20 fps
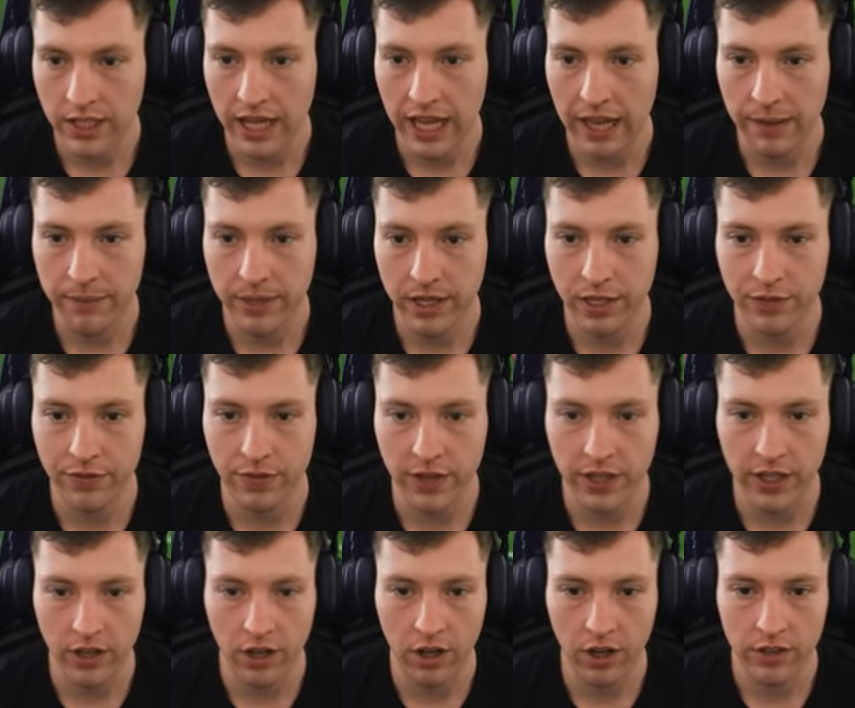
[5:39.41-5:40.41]
Delap, can you
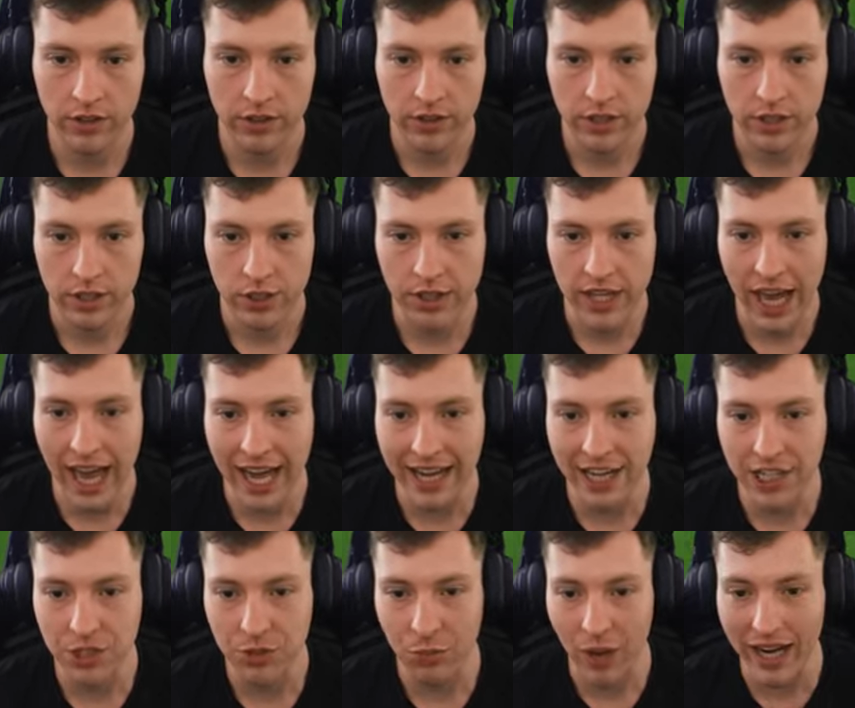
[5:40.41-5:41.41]
flick it on? You
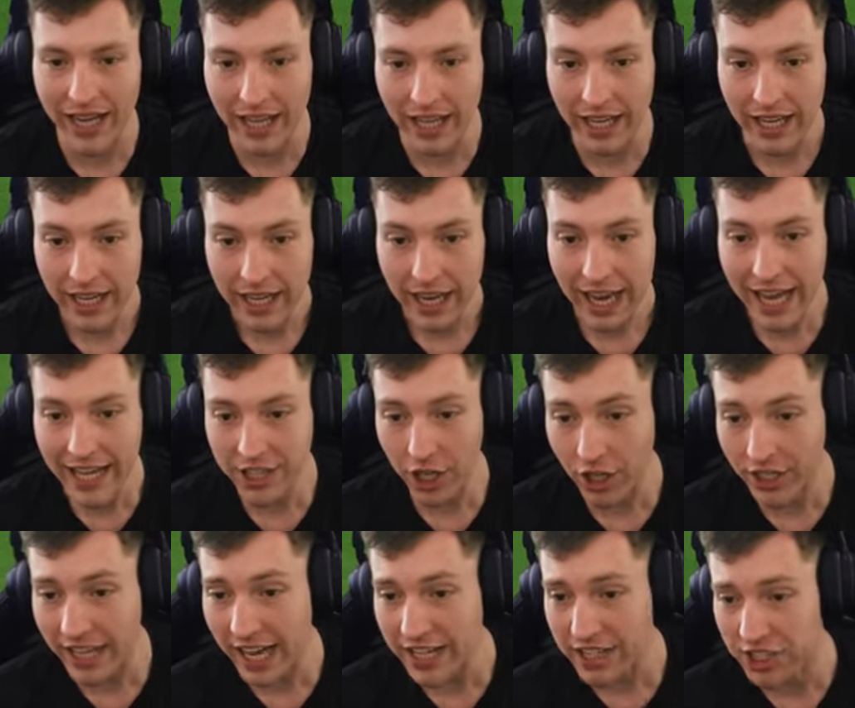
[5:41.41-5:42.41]
can, it's Wheeler! He
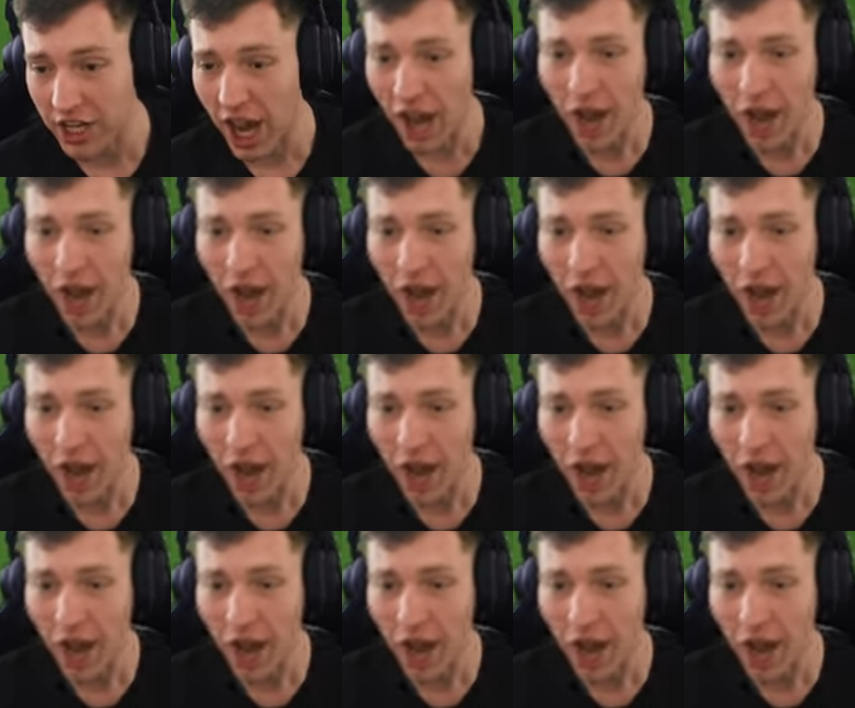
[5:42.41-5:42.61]
could get